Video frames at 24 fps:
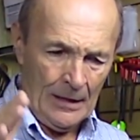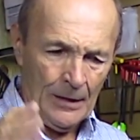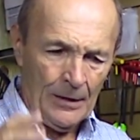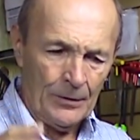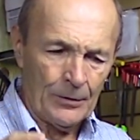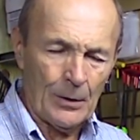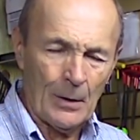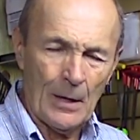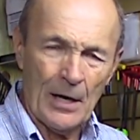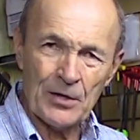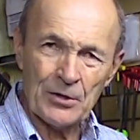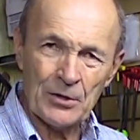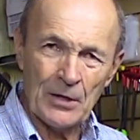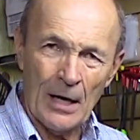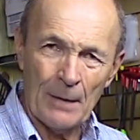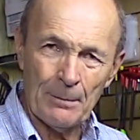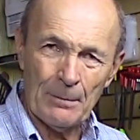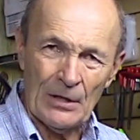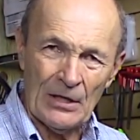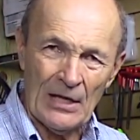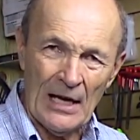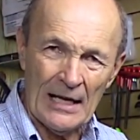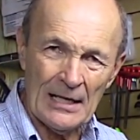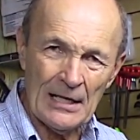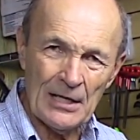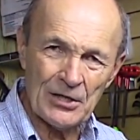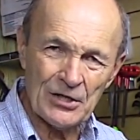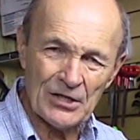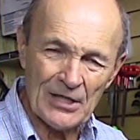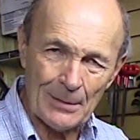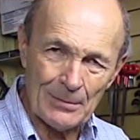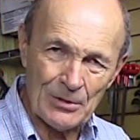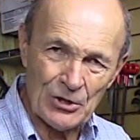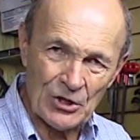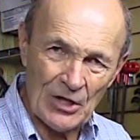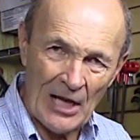there has not been any
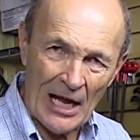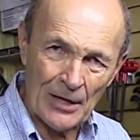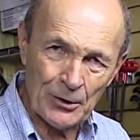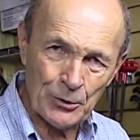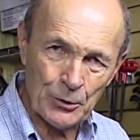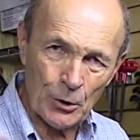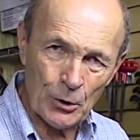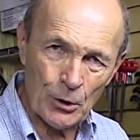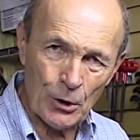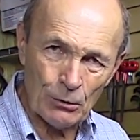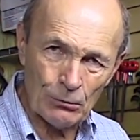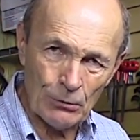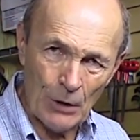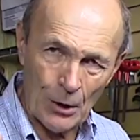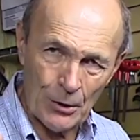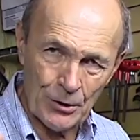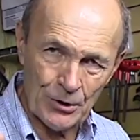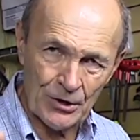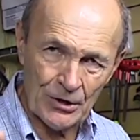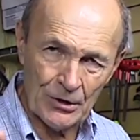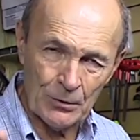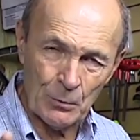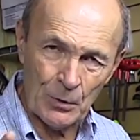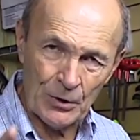substantial corrosion